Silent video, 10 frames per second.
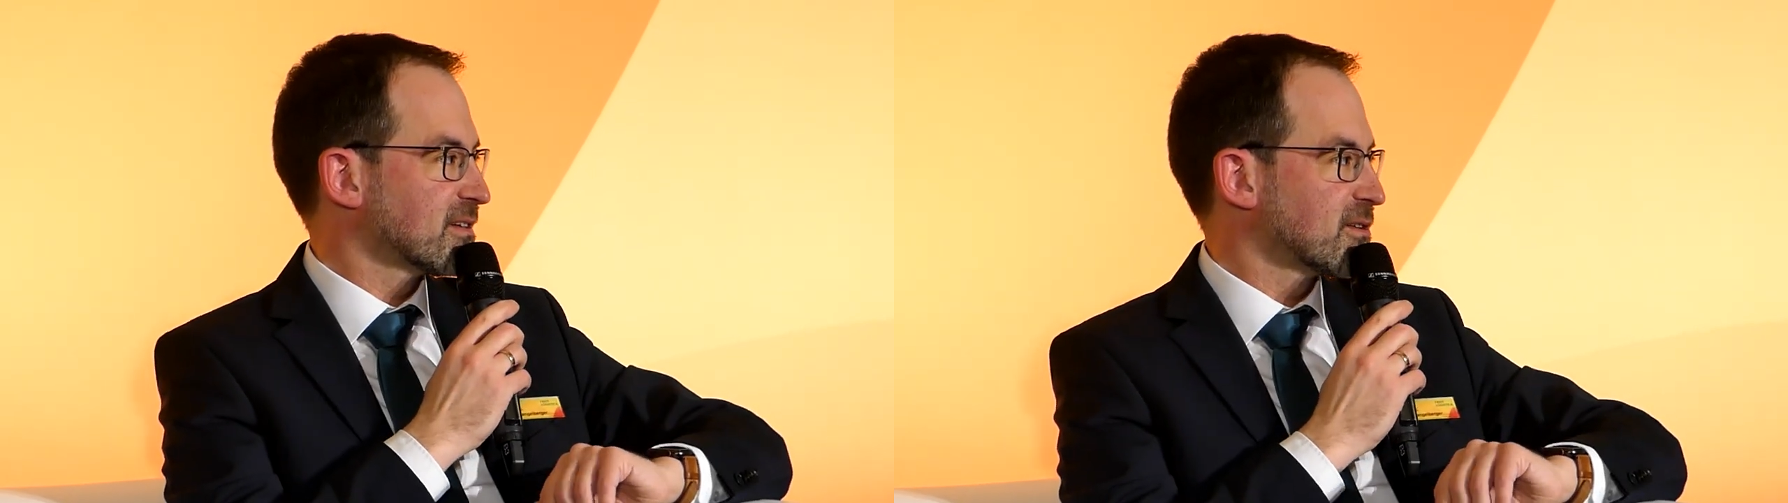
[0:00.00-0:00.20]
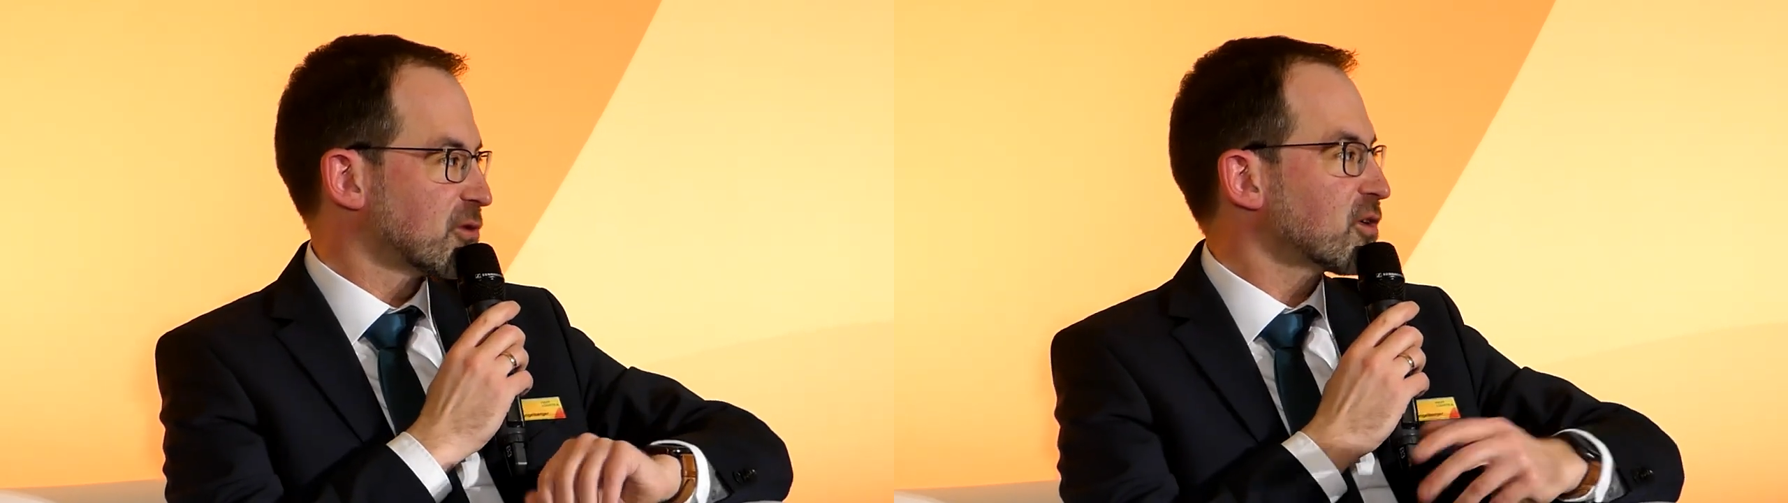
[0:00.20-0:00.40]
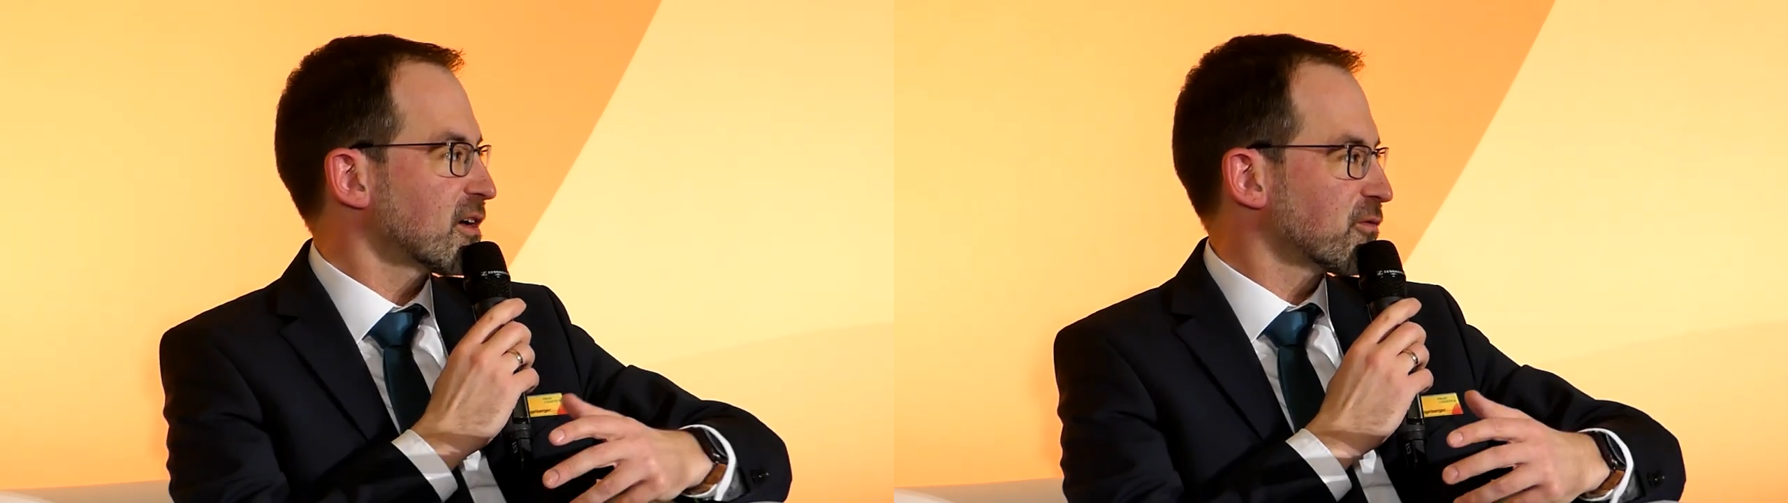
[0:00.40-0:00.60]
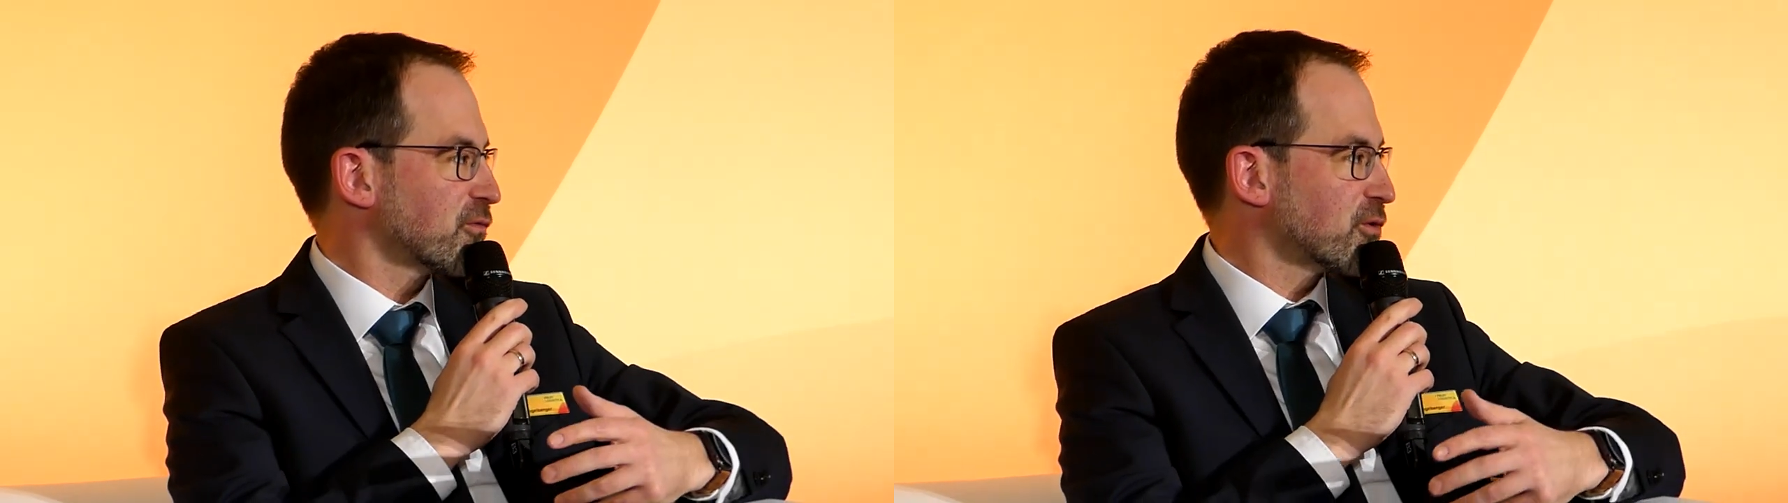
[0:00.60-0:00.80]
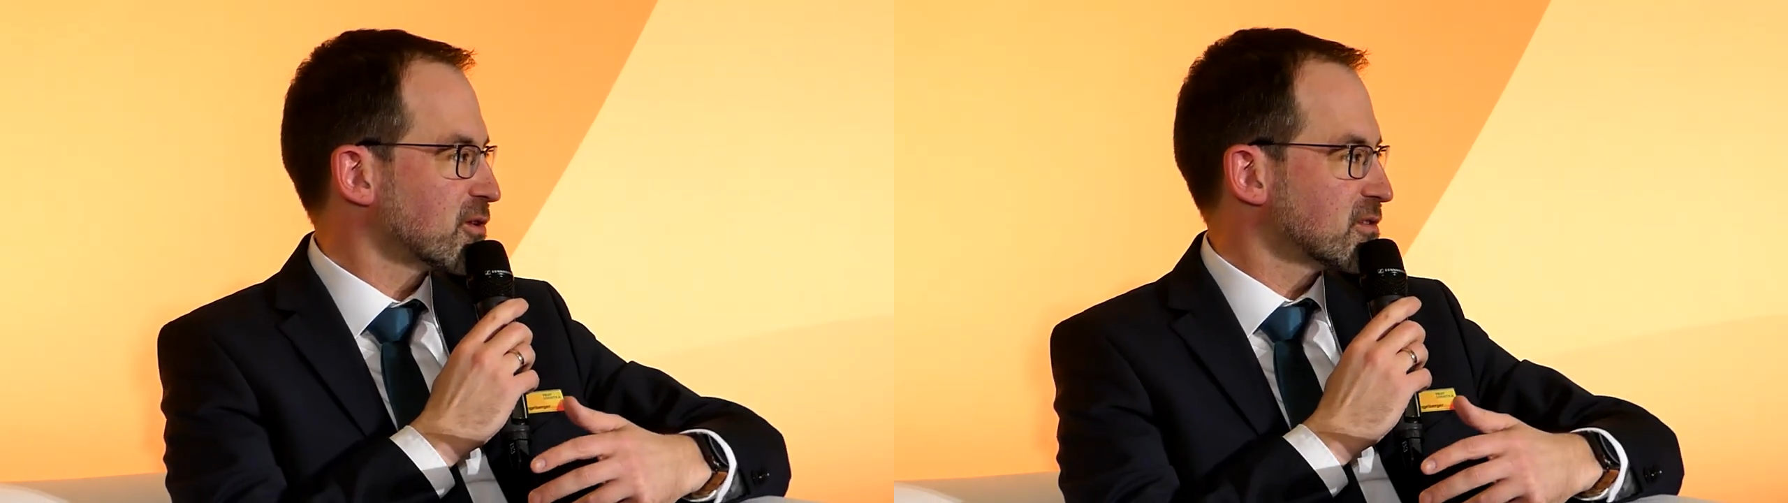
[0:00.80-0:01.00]
looking
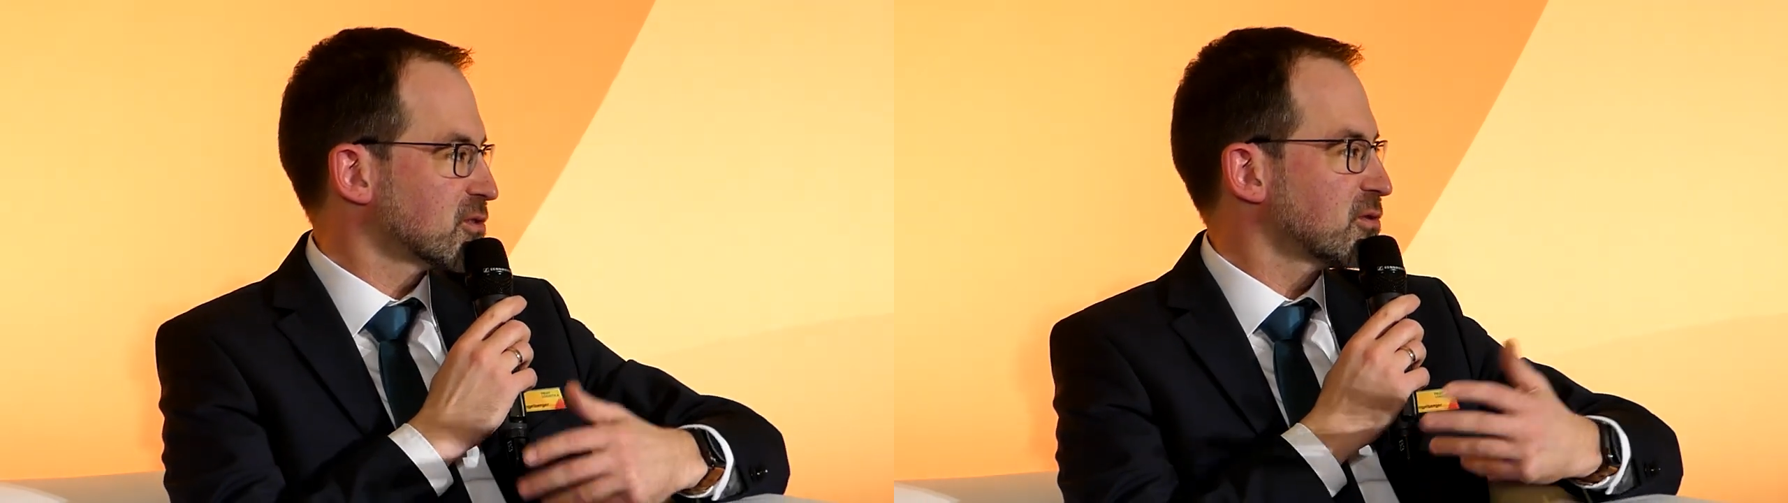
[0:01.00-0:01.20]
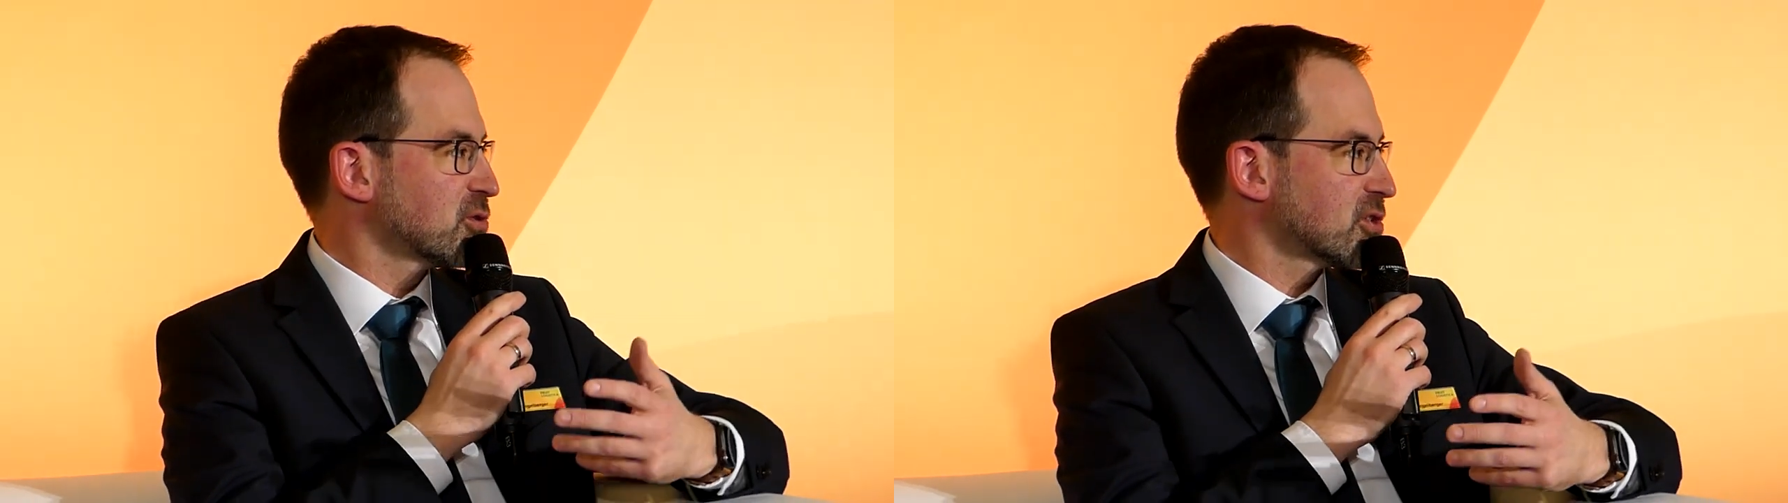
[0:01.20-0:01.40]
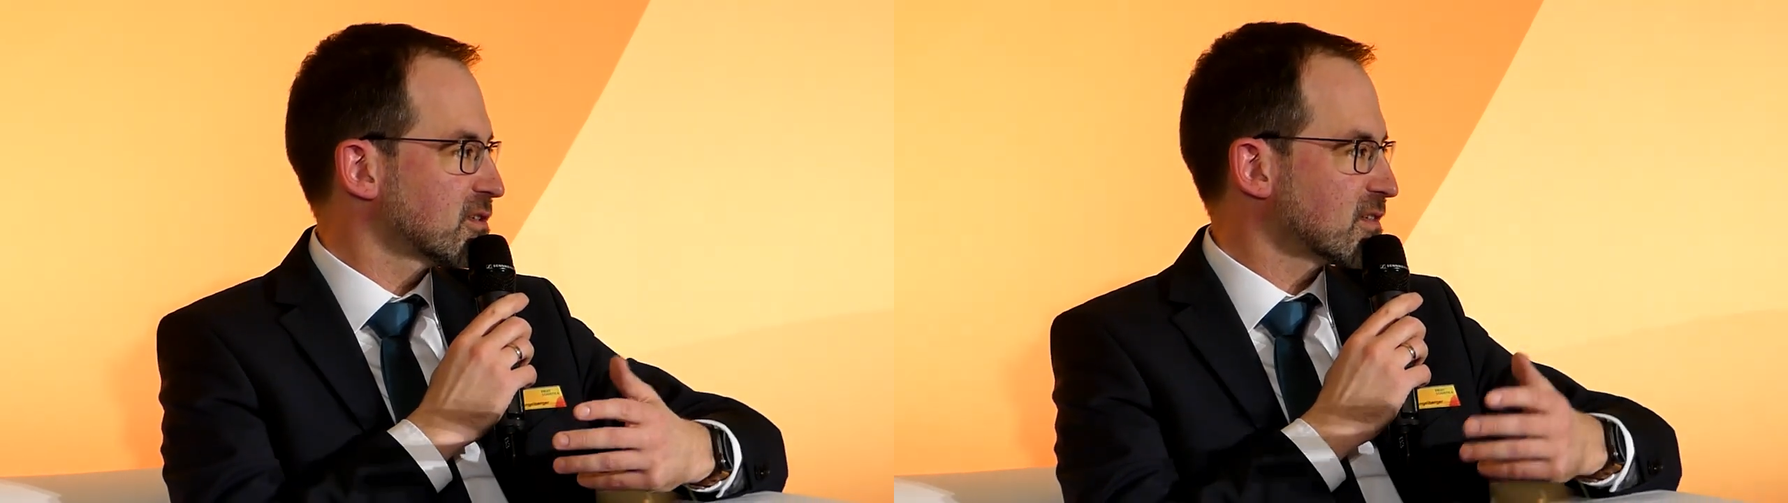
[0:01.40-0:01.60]
for solutions.